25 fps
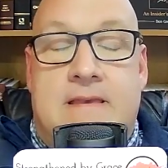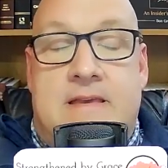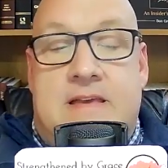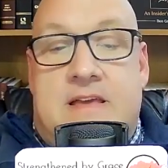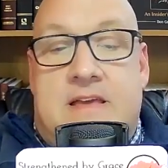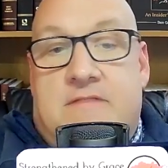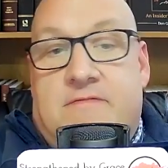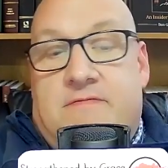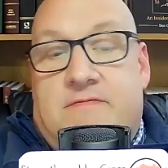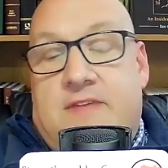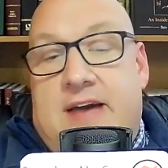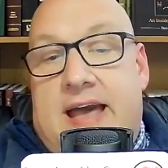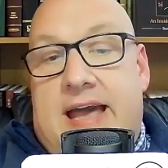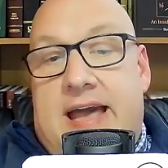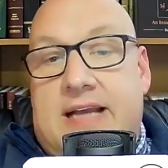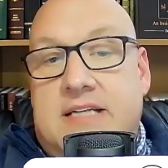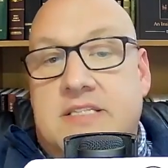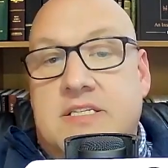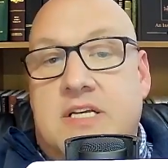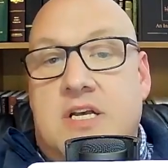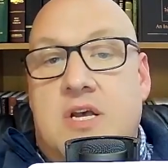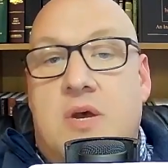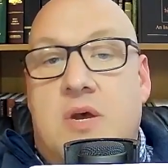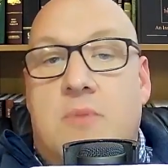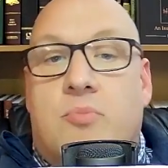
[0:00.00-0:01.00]
In
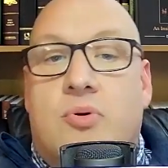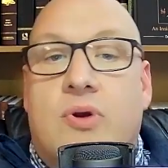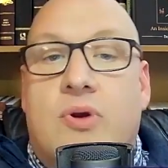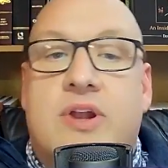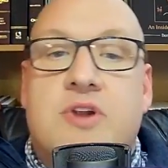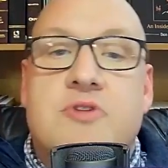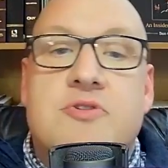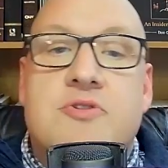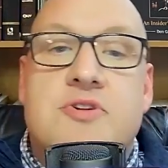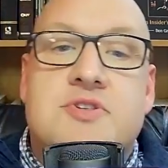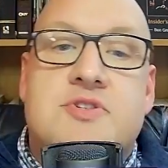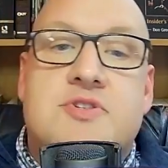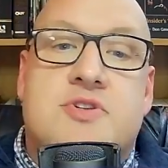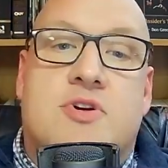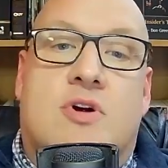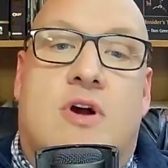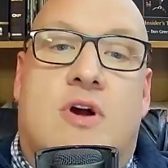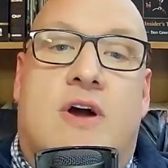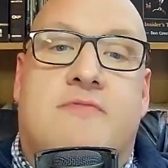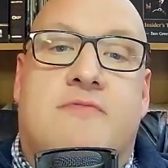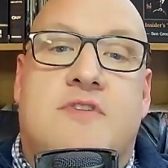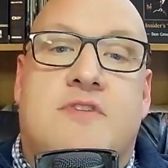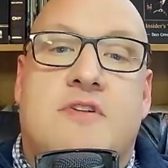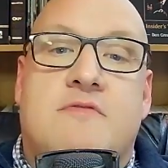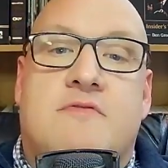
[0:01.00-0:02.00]
fact, preterists are
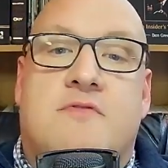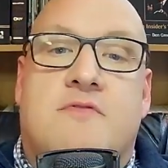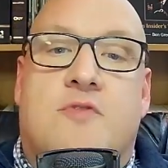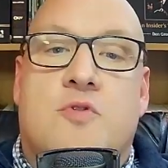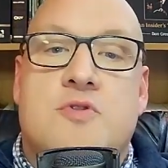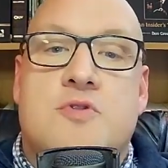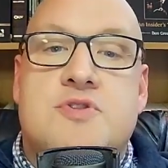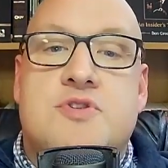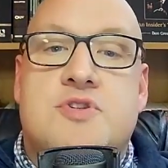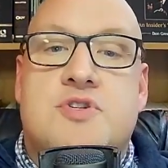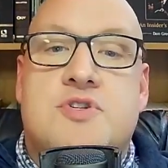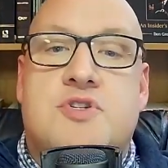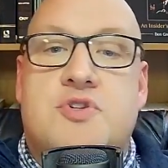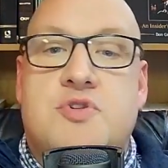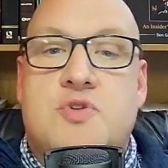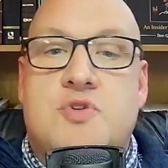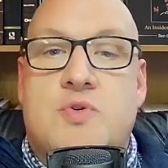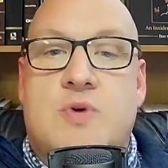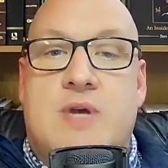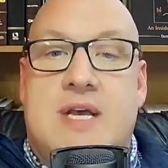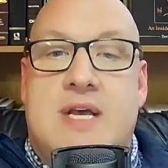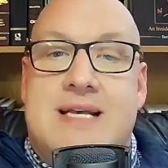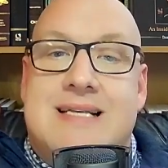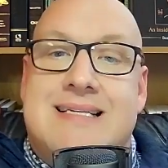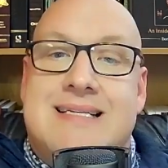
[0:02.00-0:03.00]
often forced to
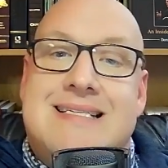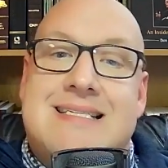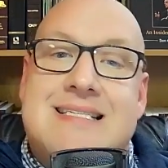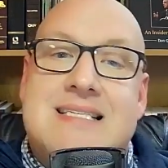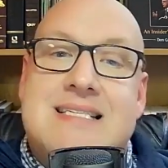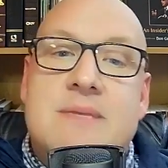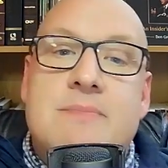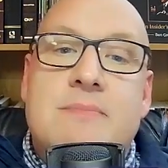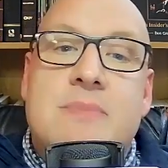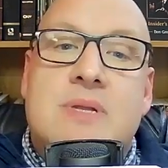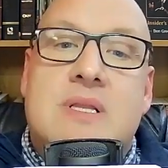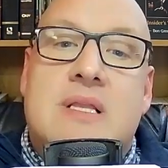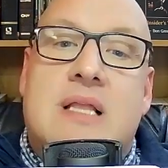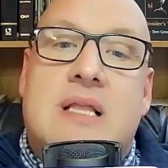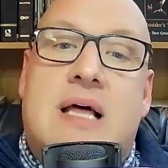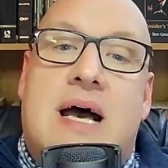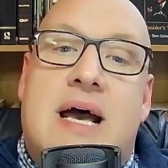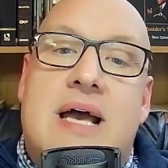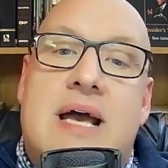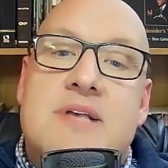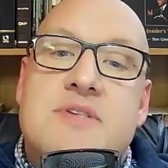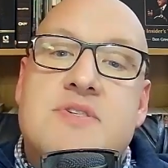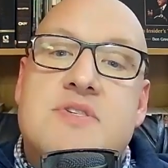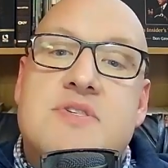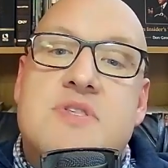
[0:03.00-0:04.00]

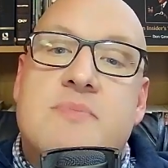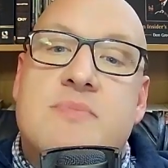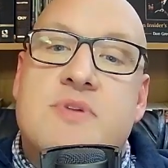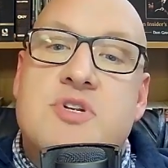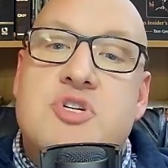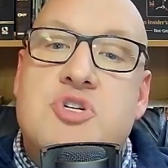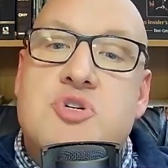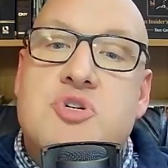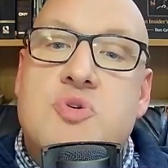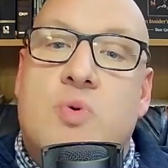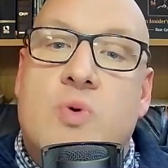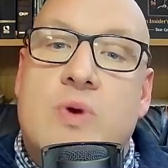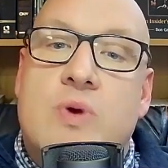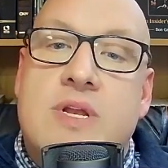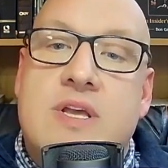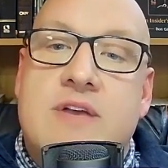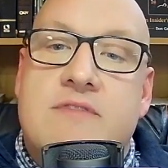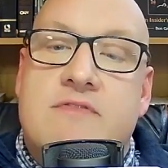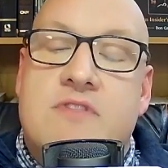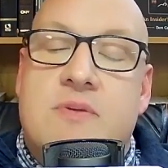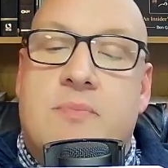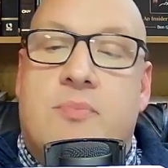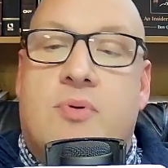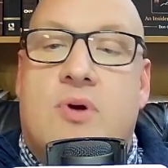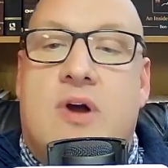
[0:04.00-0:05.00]
symbolize the majority
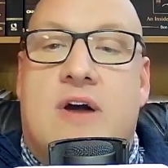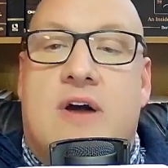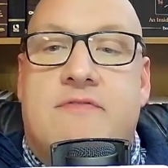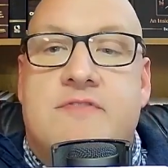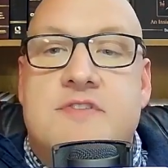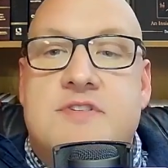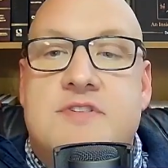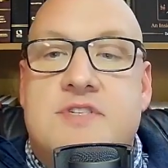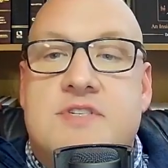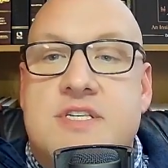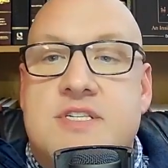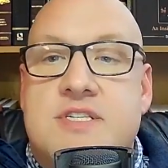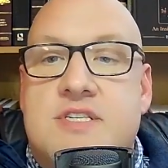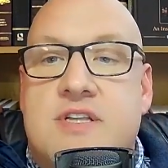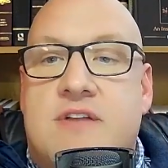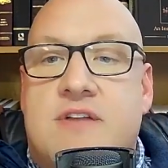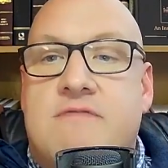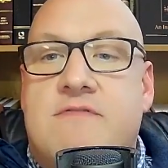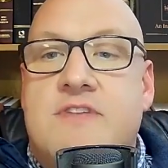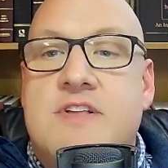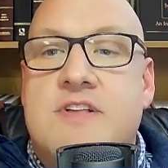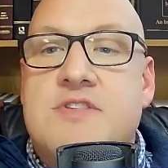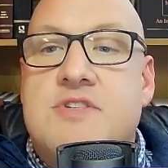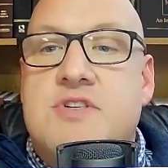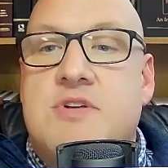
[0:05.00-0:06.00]
of the prophecies and
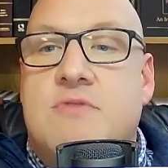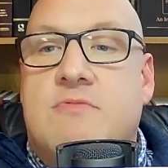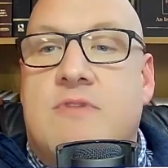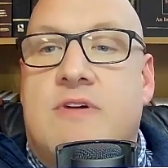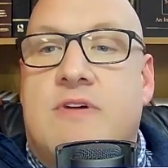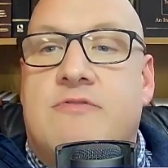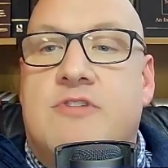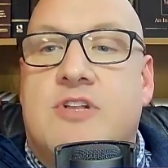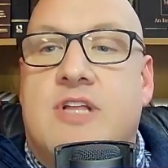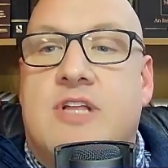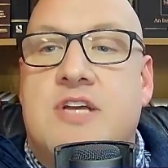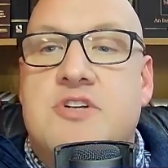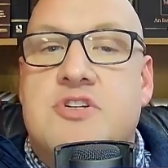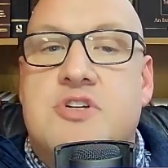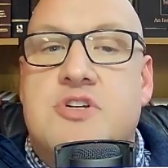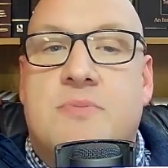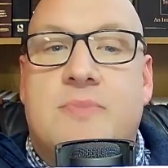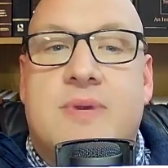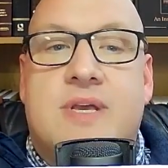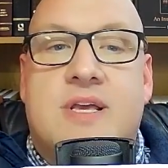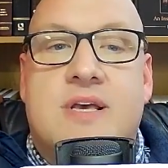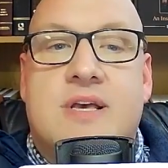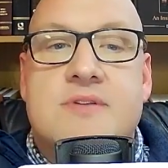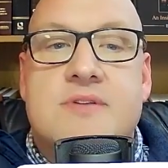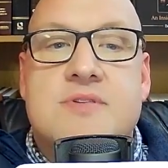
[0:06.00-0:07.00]
events in Revelation
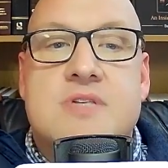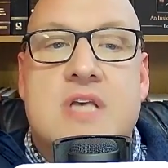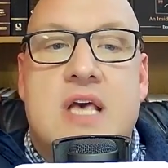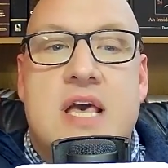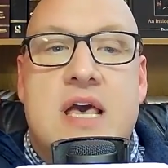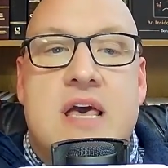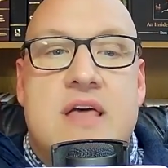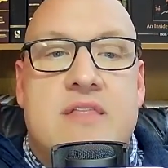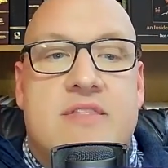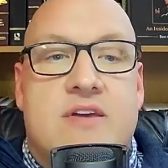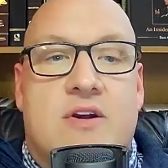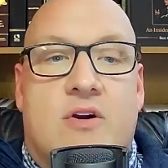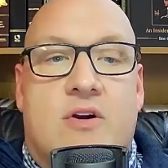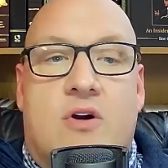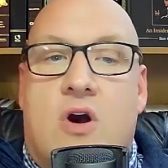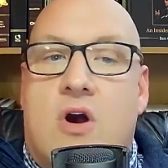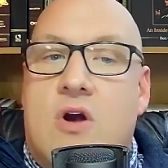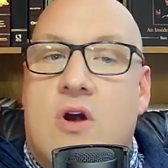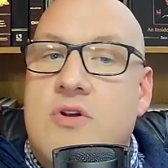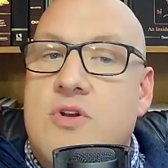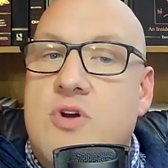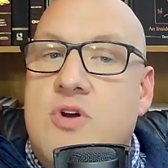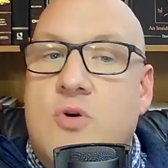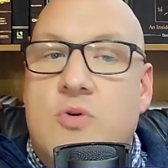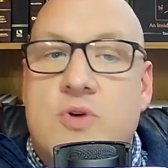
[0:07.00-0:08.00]
because there
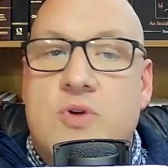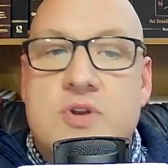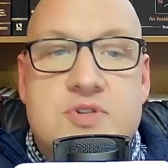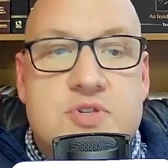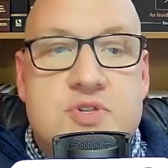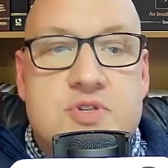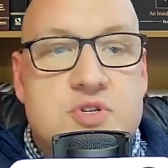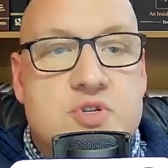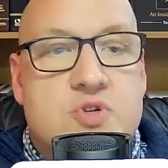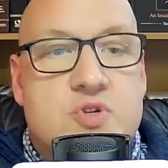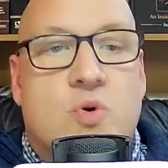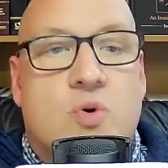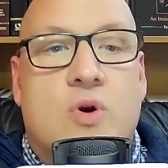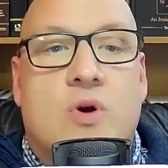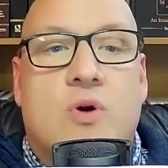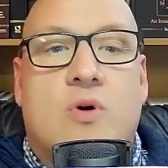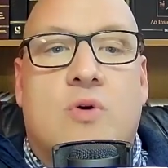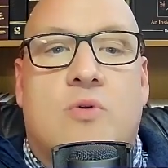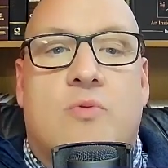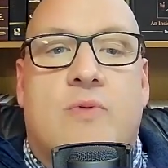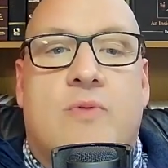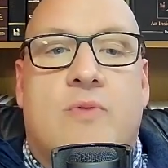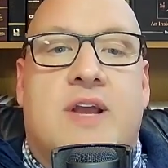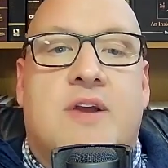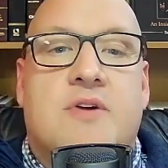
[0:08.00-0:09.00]
are no
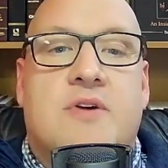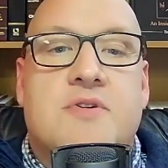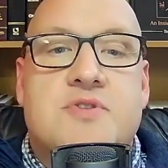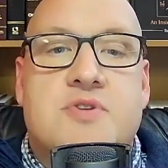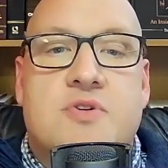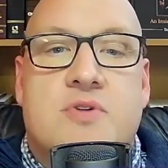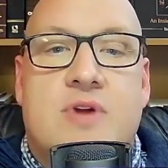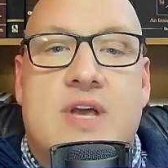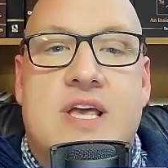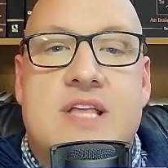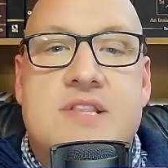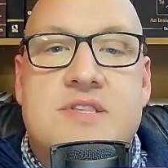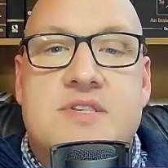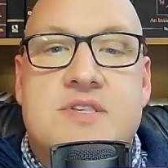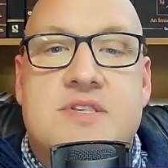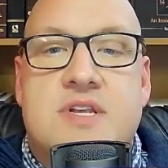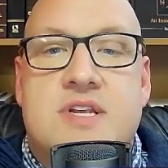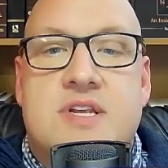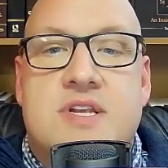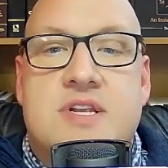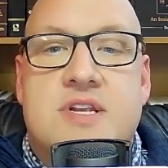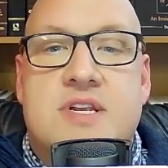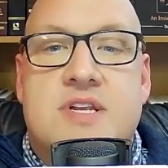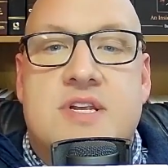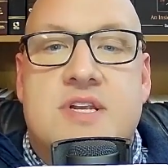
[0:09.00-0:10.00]
historical records or
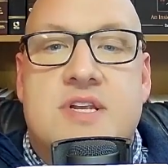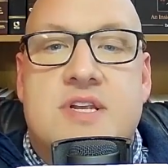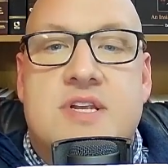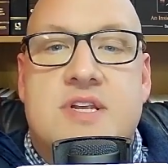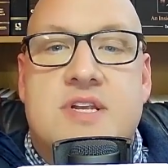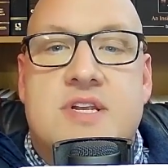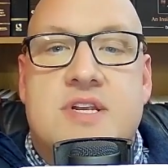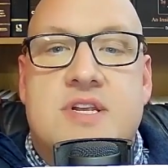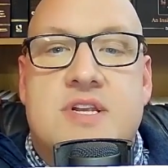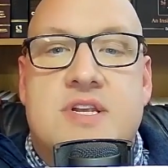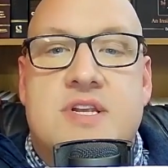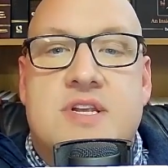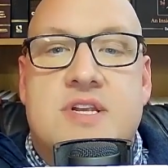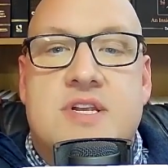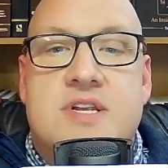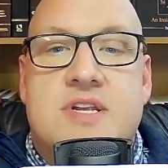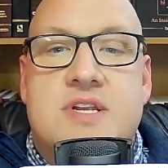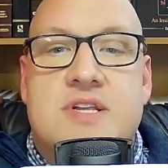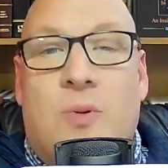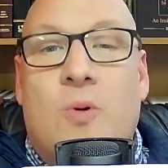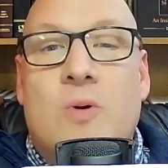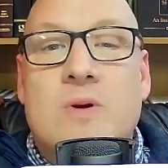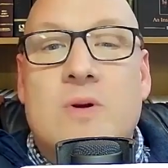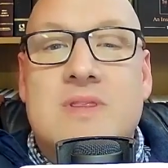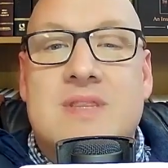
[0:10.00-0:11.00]
incidents that
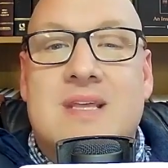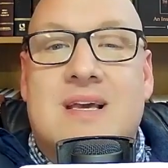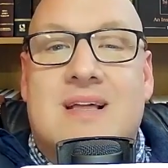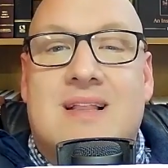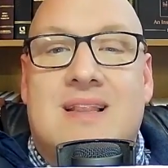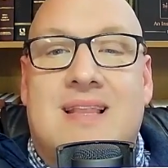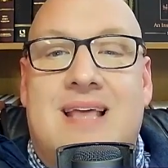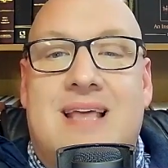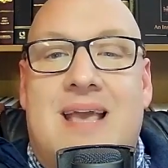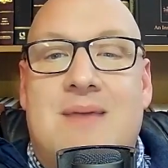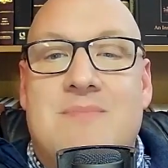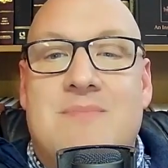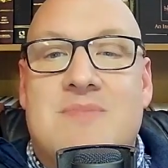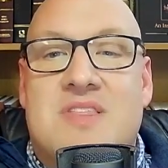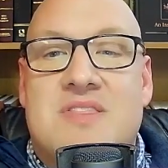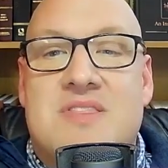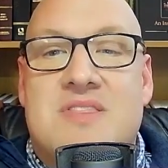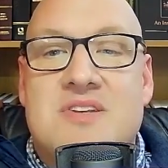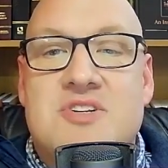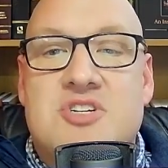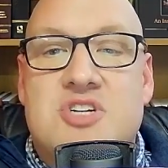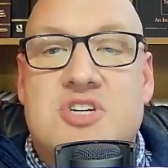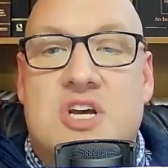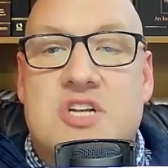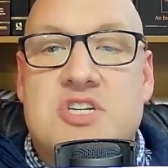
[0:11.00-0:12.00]
support the claim that the
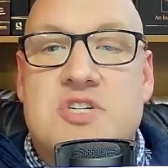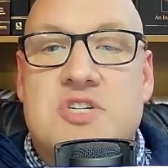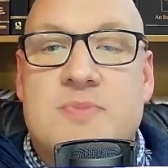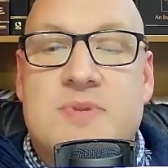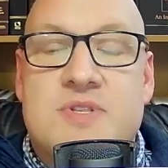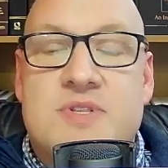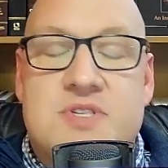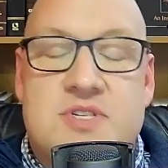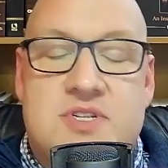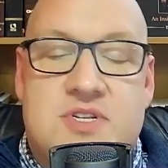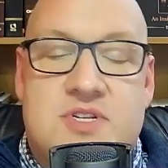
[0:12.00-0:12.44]
judgments